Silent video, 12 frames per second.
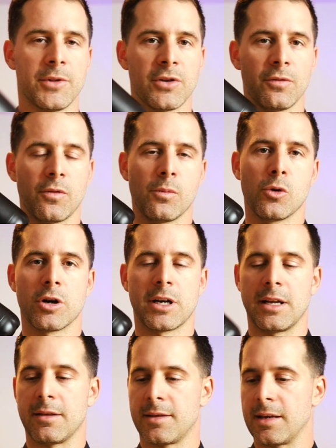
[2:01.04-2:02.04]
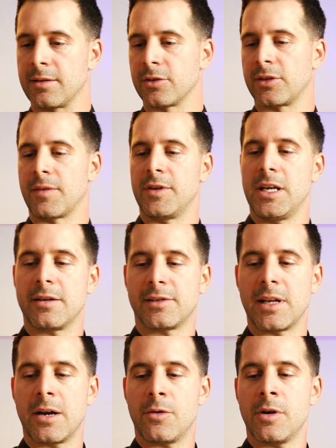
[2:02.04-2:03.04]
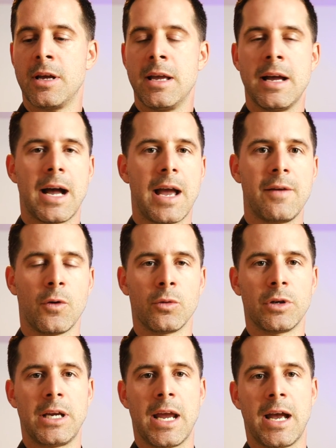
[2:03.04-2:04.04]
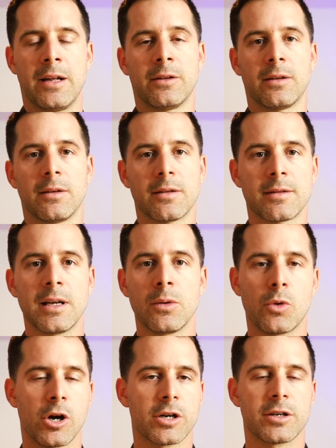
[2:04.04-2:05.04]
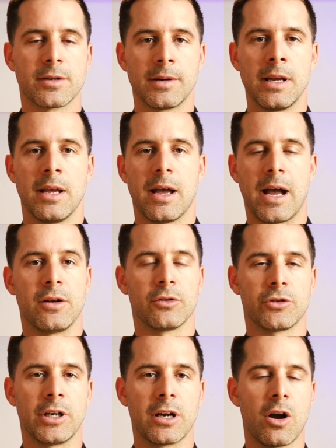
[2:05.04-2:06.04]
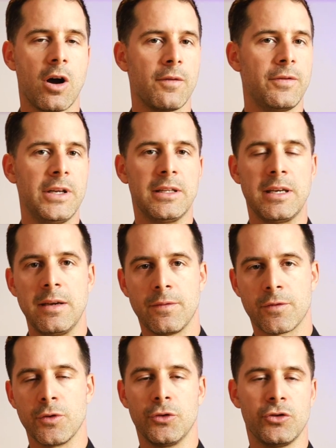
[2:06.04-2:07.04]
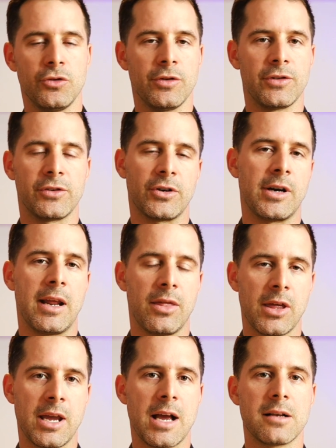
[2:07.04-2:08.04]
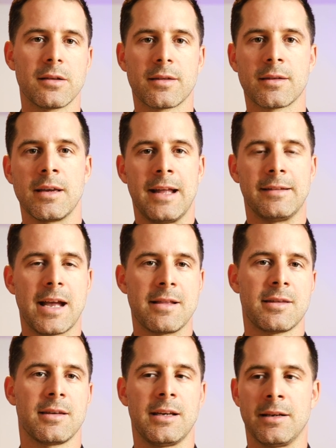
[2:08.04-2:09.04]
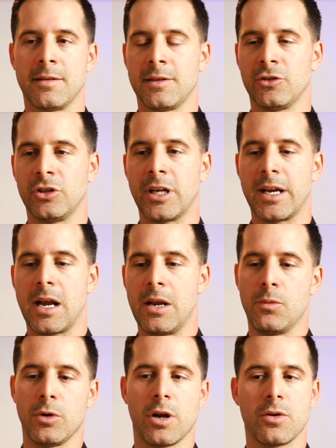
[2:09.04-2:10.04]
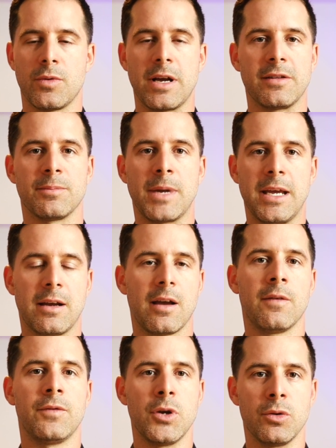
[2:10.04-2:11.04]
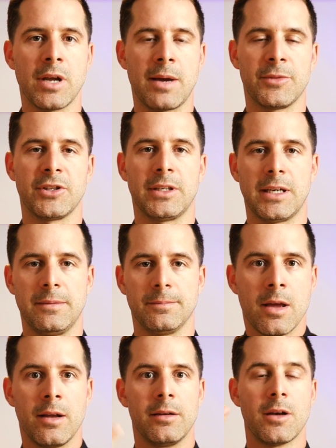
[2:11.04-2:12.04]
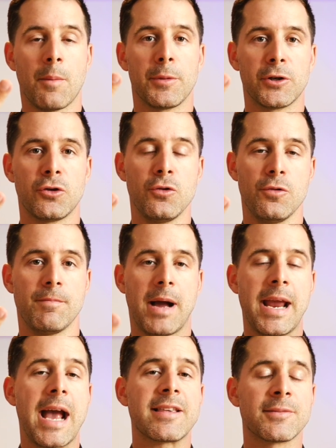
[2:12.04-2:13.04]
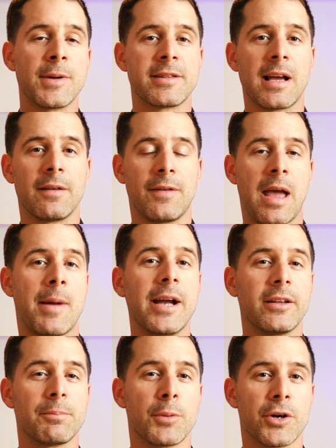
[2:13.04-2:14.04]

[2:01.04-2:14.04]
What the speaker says: So for more than 6 or 7 years now, I've only had still water. I don't drink coffee, tea, fruit juices, or anything else. And that's a decision that I would otherwise make a few times a day. Number two, I ask myself, am I the